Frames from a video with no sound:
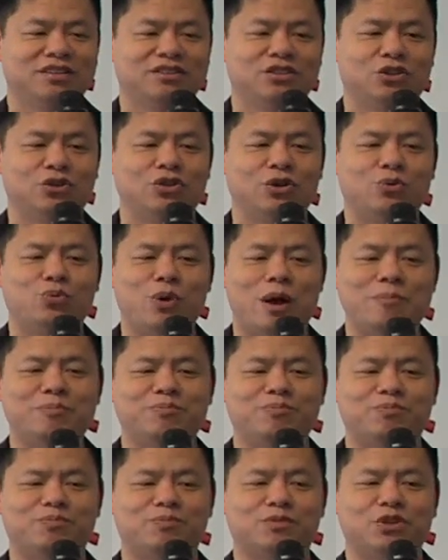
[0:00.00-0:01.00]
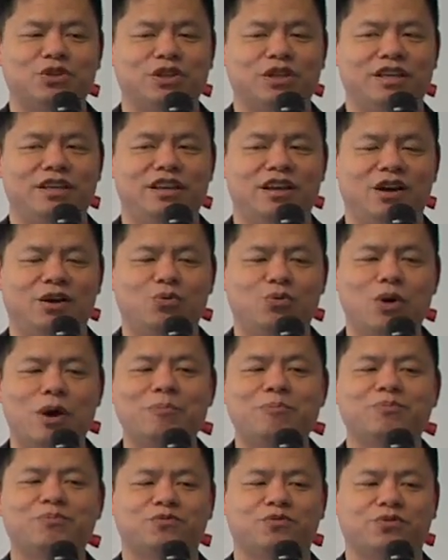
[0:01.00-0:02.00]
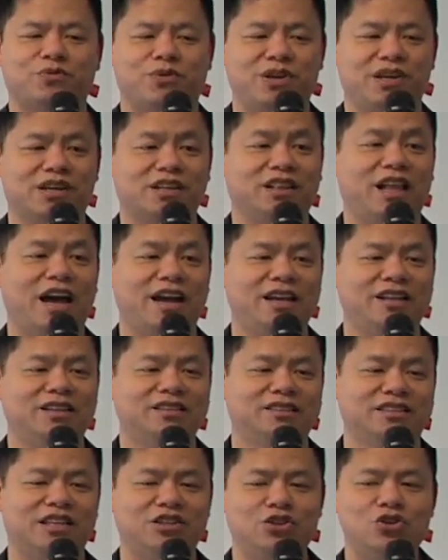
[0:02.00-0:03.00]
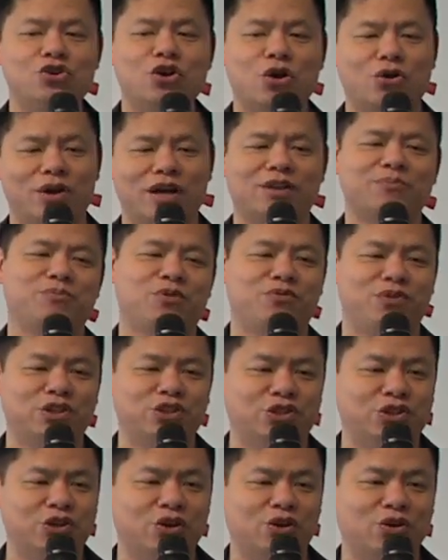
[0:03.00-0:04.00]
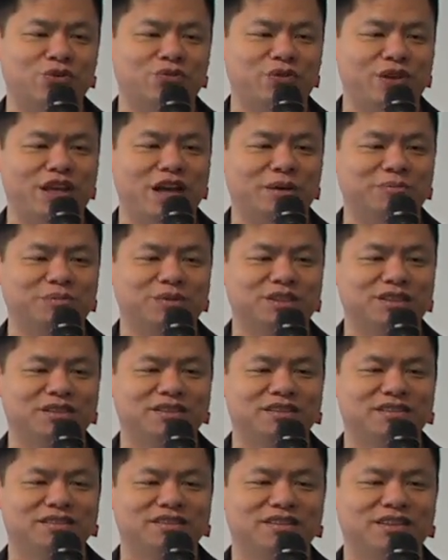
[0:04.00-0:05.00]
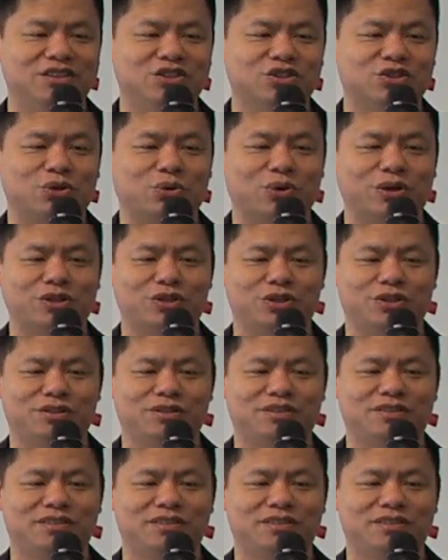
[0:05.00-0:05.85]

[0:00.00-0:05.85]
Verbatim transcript: to the web to the uh, vSphere client and say you go ahead and provision your own VMs and storage.